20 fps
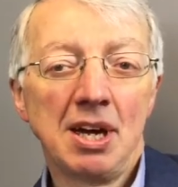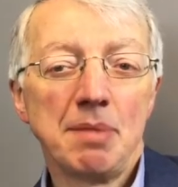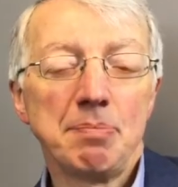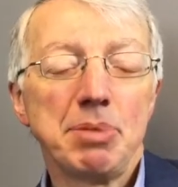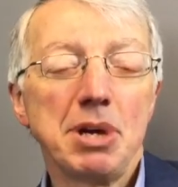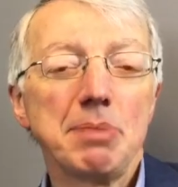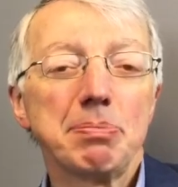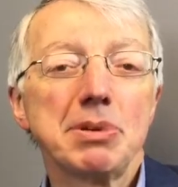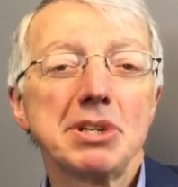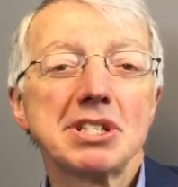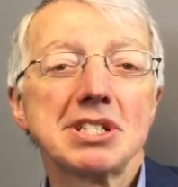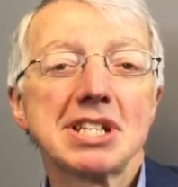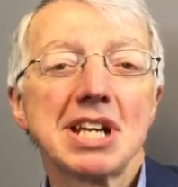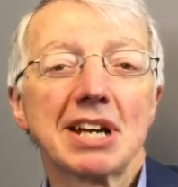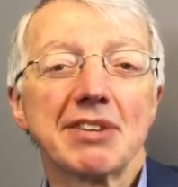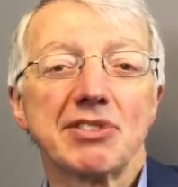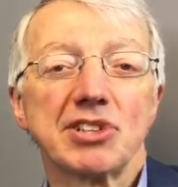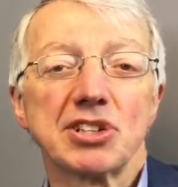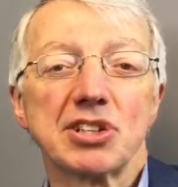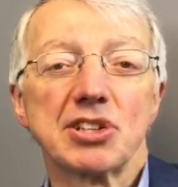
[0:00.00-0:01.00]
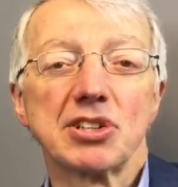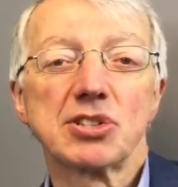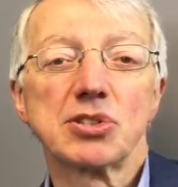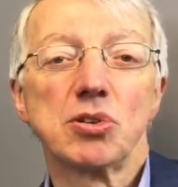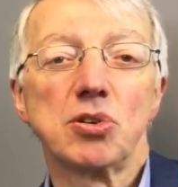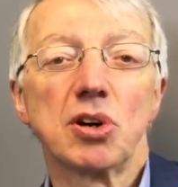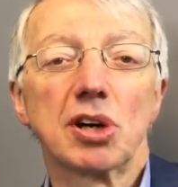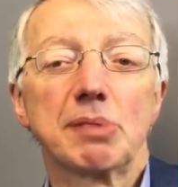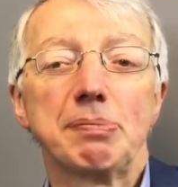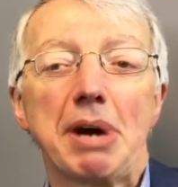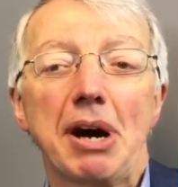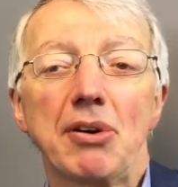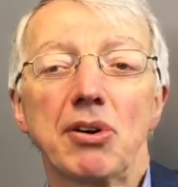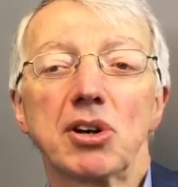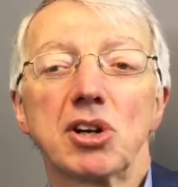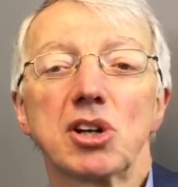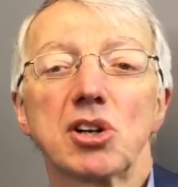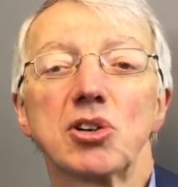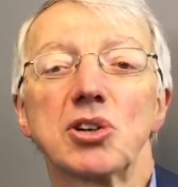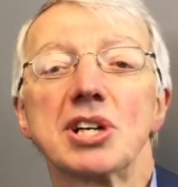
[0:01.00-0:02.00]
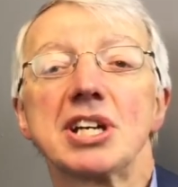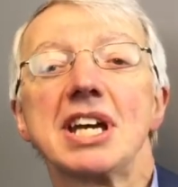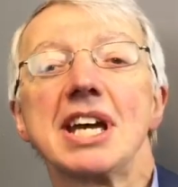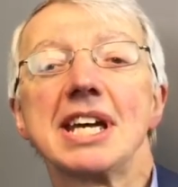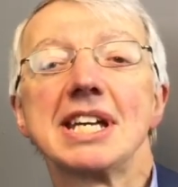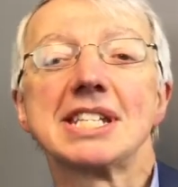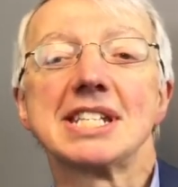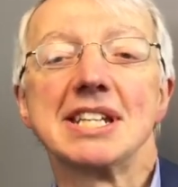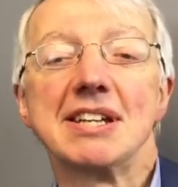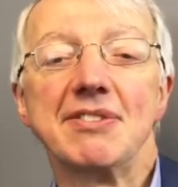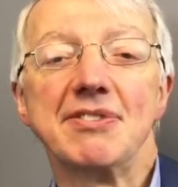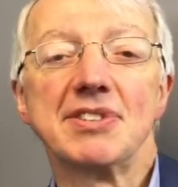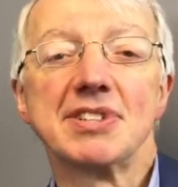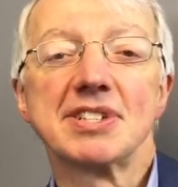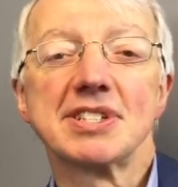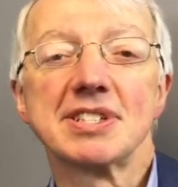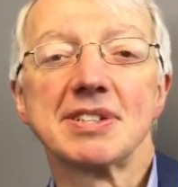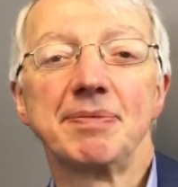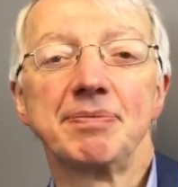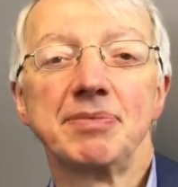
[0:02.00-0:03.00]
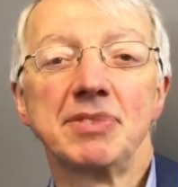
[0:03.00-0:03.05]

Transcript: People in television talk about creatives,